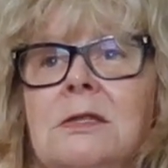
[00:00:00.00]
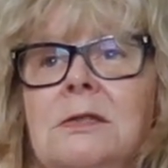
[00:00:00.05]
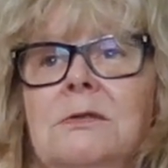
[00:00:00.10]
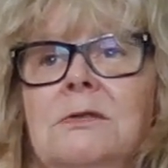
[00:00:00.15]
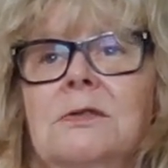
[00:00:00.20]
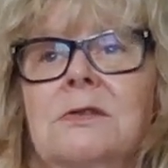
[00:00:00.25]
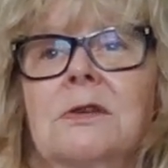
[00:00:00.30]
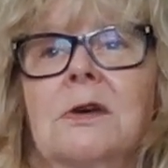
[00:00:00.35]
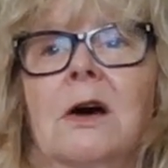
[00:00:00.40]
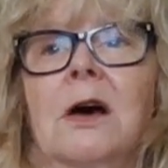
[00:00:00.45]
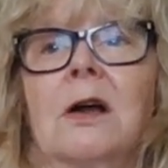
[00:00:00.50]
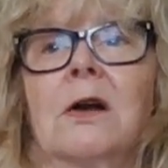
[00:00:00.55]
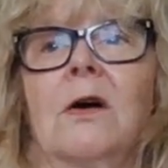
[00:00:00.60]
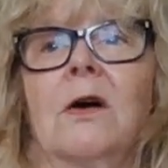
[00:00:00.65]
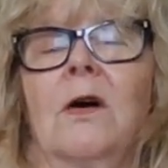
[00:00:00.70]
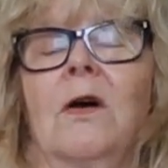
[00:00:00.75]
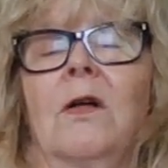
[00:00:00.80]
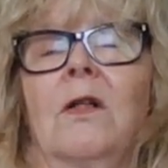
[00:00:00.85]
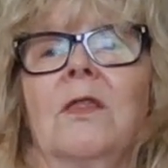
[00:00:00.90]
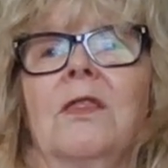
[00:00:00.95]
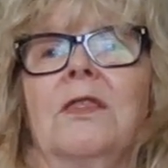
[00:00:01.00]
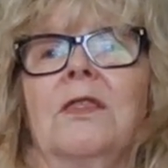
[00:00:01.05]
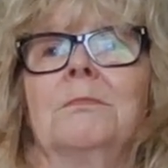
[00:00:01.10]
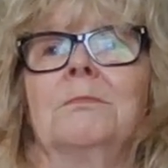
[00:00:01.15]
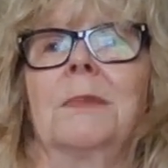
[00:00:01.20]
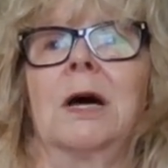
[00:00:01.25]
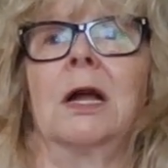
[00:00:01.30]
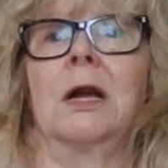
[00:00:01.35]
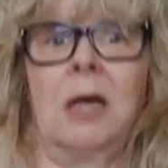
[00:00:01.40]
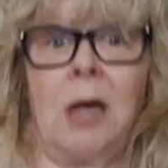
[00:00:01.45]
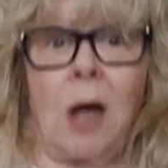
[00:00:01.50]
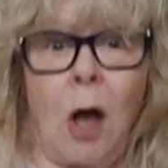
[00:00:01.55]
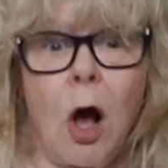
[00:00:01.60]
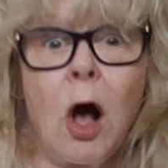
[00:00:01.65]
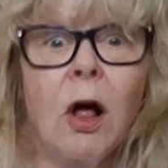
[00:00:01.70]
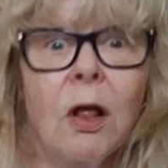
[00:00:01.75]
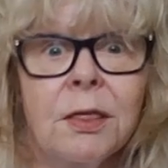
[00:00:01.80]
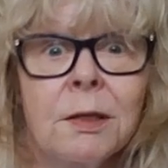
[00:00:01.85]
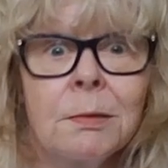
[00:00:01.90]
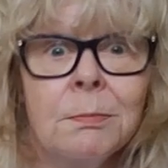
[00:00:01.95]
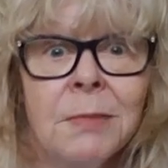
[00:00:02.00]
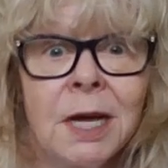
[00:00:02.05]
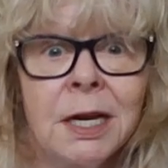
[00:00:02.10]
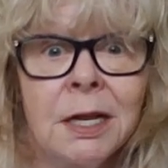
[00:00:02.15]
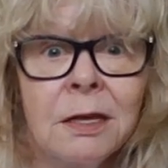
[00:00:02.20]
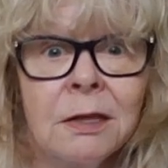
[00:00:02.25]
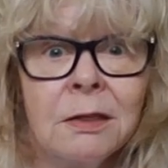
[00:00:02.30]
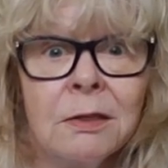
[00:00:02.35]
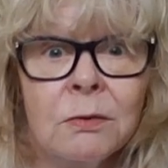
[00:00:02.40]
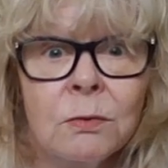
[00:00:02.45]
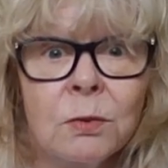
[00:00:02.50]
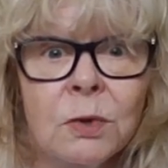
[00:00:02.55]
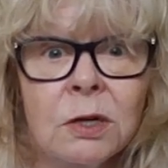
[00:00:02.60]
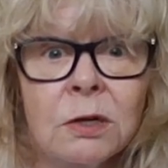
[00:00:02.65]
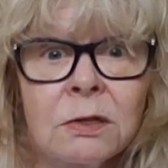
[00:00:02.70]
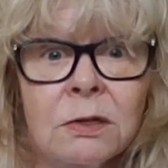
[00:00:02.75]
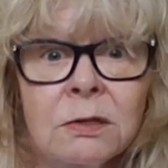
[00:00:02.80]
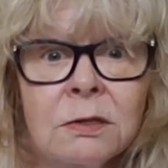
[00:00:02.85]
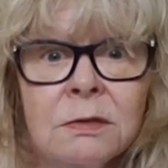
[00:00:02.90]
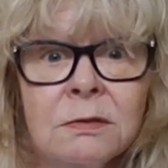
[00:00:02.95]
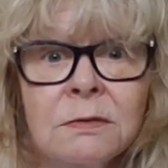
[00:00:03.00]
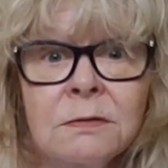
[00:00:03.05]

who's got all the money in the world.